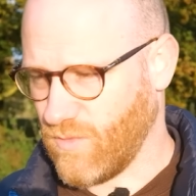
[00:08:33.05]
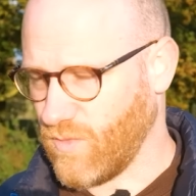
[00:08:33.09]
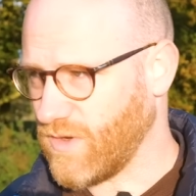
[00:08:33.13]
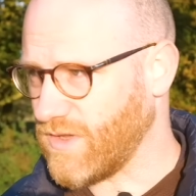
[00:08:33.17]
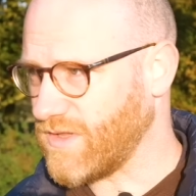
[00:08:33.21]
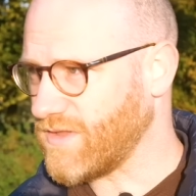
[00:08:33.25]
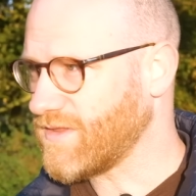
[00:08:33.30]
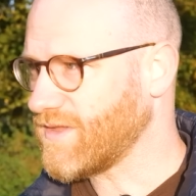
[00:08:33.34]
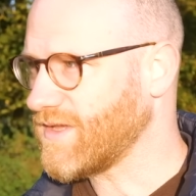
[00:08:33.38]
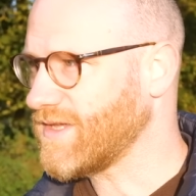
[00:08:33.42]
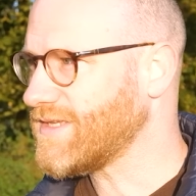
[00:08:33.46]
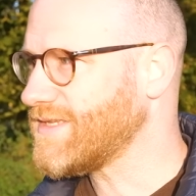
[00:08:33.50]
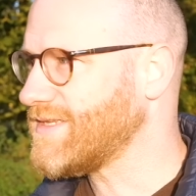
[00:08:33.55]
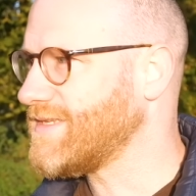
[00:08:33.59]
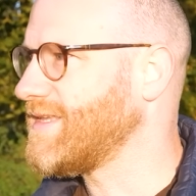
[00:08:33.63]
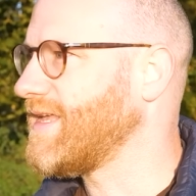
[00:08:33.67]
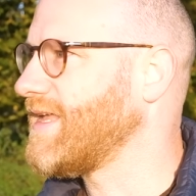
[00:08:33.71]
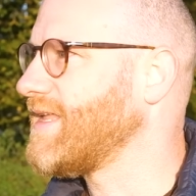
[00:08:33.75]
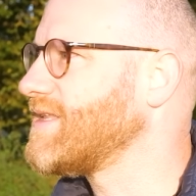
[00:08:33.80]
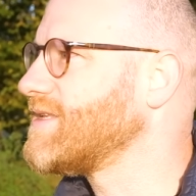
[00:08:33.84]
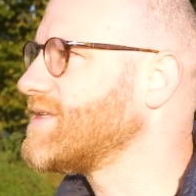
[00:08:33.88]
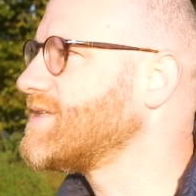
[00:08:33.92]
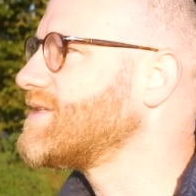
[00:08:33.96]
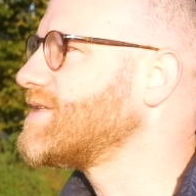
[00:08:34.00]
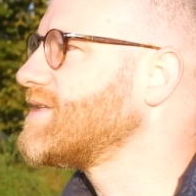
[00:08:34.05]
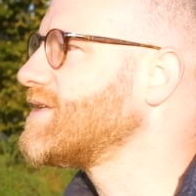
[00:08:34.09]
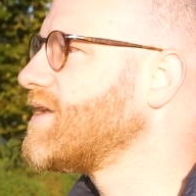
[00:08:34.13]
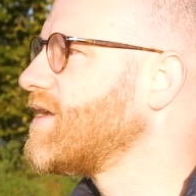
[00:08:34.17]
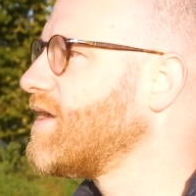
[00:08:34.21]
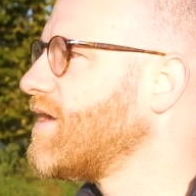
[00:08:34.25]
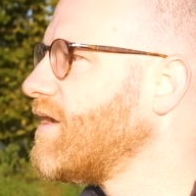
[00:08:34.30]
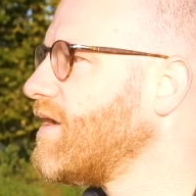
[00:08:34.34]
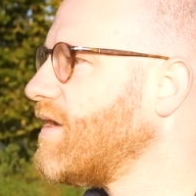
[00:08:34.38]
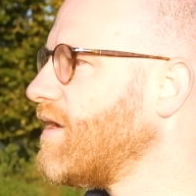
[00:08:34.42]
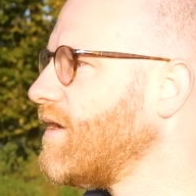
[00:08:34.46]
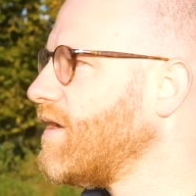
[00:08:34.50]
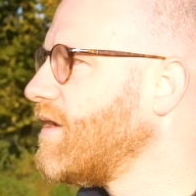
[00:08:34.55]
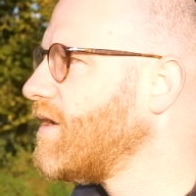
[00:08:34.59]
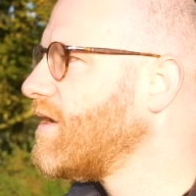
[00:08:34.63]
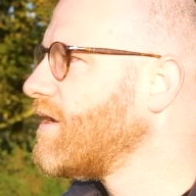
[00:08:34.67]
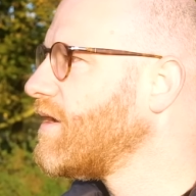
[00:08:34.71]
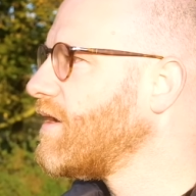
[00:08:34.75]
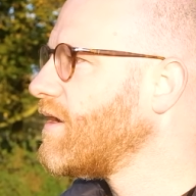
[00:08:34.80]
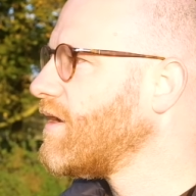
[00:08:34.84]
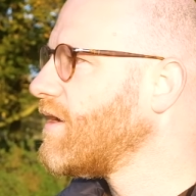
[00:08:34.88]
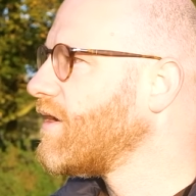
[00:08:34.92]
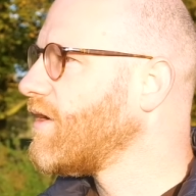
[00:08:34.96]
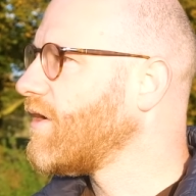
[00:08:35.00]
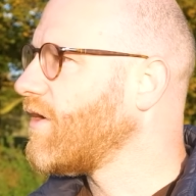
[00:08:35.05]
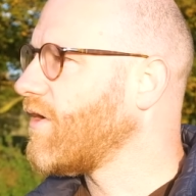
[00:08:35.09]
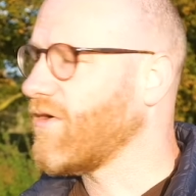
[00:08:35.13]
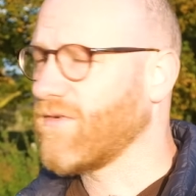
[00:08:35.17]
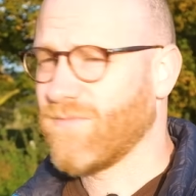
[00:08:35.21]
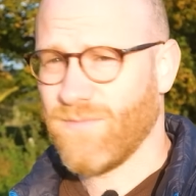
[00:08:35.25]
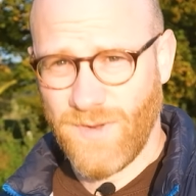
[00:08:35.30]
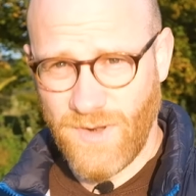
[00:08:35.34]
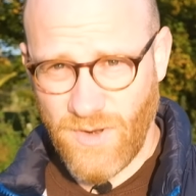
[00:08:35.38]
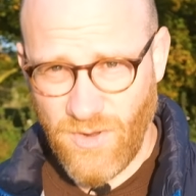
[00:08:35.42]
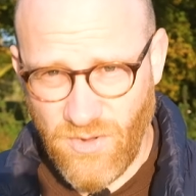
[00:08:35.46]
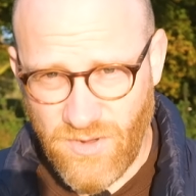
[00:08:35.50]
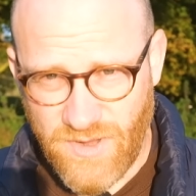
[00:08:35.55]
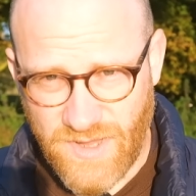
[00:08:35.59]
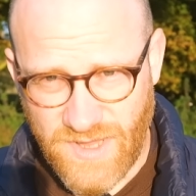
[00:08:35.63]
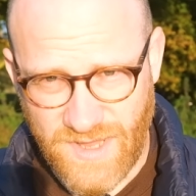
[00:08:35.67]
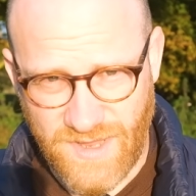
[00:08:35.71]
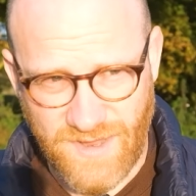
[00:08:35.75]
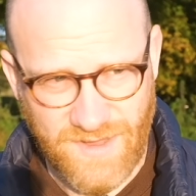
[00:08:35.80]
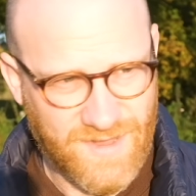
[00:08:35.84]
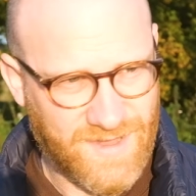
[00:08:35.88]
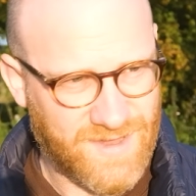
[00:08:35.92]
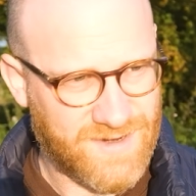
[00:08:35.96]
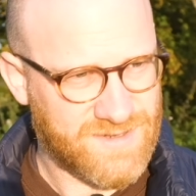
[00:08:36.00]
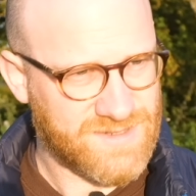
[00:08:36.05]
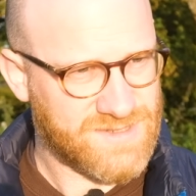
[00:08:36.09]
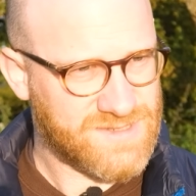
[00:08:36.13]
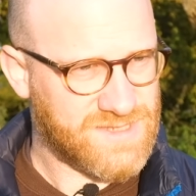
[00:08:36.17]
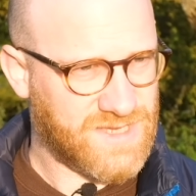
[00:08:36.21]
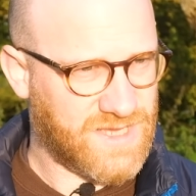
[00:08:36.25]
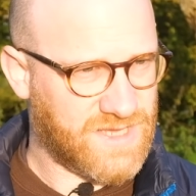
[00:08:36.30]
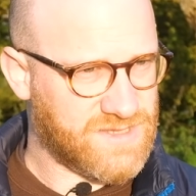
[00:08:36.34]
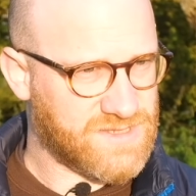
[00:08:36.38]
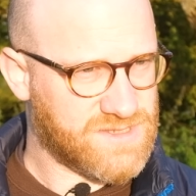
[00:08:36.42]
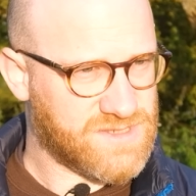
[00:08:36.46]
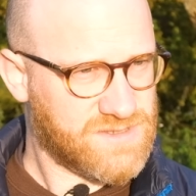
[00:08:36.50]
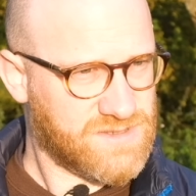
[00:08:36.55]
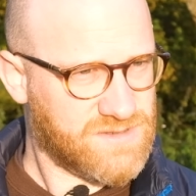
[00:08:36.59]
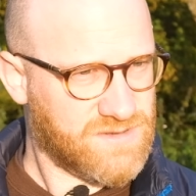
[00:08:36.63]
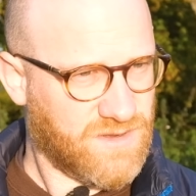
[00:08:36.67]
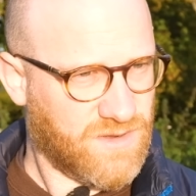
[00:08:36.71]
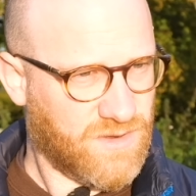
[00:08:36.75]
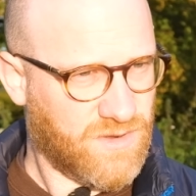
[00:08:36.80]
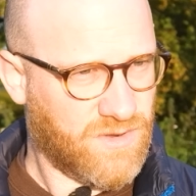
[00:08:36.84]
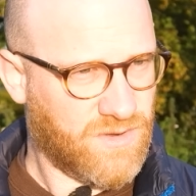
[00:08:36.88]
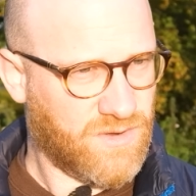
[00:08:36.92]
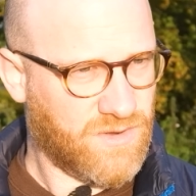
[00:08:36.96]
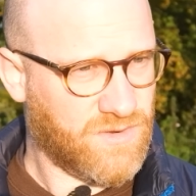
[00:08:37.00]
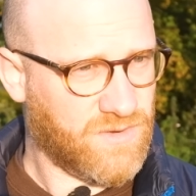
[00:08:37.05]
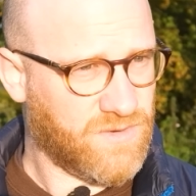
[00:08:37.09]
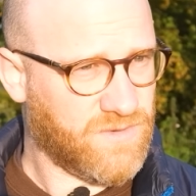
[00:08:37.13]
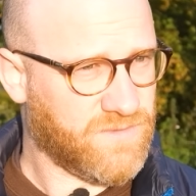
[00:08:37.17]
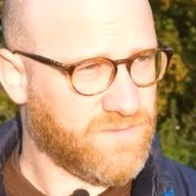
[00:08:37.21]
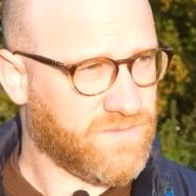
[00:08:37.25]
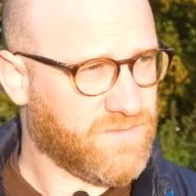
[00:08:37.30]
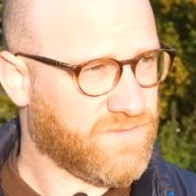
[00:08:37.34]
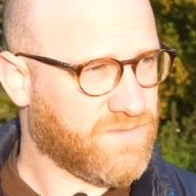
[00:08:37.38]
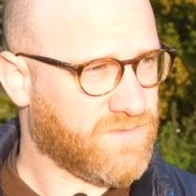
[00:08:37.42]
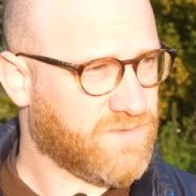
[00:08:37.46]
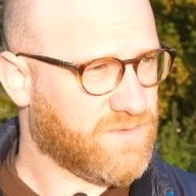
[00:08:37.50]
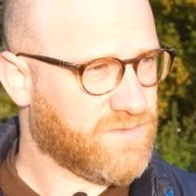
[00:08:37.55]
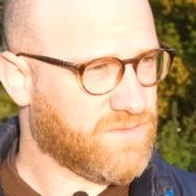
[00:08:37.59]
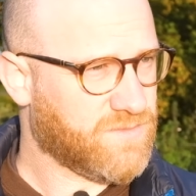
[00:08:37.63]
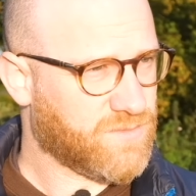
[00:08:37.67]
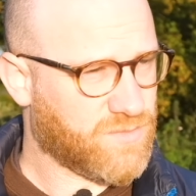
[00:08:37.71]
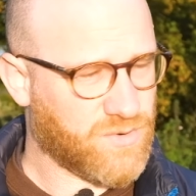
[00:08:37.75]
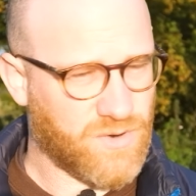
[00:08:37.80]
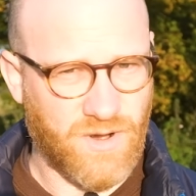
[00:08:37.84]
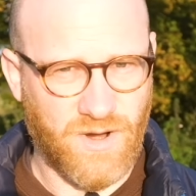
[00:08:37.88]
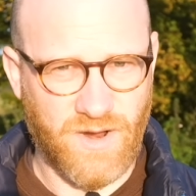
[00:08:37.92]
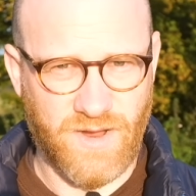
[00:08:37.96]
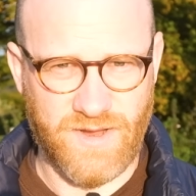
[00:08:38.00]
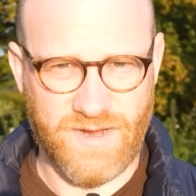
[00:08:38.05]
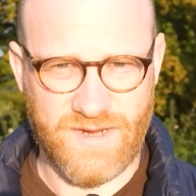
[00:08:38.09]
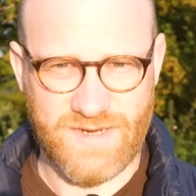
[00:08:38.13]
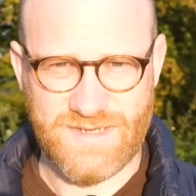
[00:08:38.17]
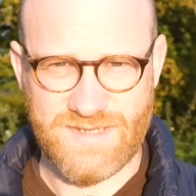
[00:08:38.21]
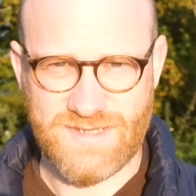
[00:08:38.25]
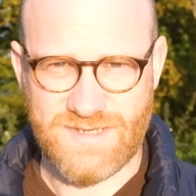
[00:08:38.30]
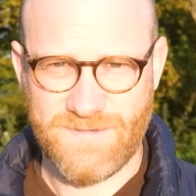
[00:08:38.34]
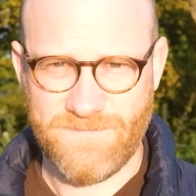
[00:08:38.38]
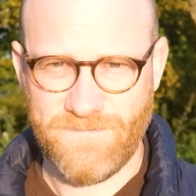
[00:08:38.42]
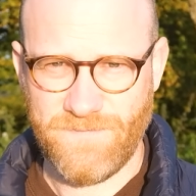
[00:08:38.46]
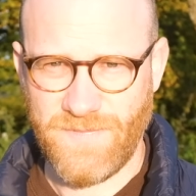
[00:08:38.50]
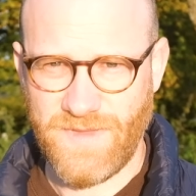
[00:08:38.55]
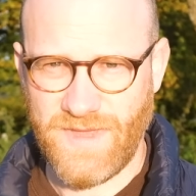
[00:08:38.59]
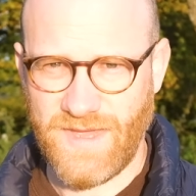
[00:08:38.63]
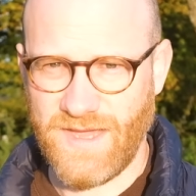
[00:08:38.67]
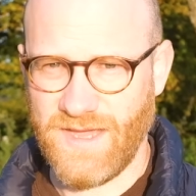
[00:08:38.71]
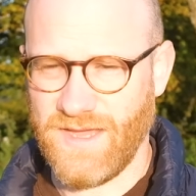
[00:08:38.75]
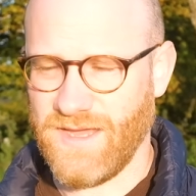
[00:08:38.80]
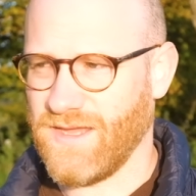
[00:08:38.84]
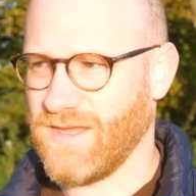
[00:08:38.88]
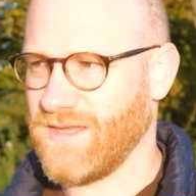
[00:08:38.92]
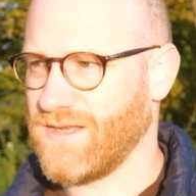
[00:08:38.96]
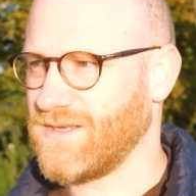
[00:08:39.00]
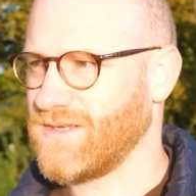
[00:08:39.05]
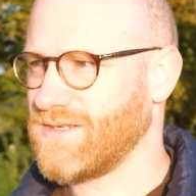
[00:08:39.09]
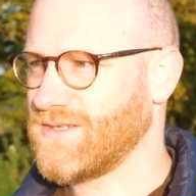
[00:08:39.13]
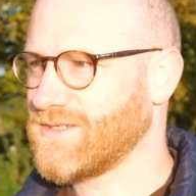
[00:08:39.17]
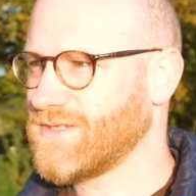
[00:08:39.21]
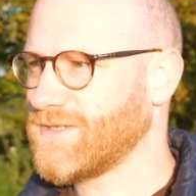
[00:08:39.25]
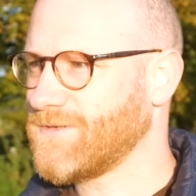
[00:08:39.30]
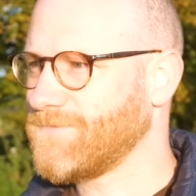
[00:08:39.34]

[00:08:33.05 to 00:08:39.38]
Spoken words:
with a sense of belonging and a sense of pride. And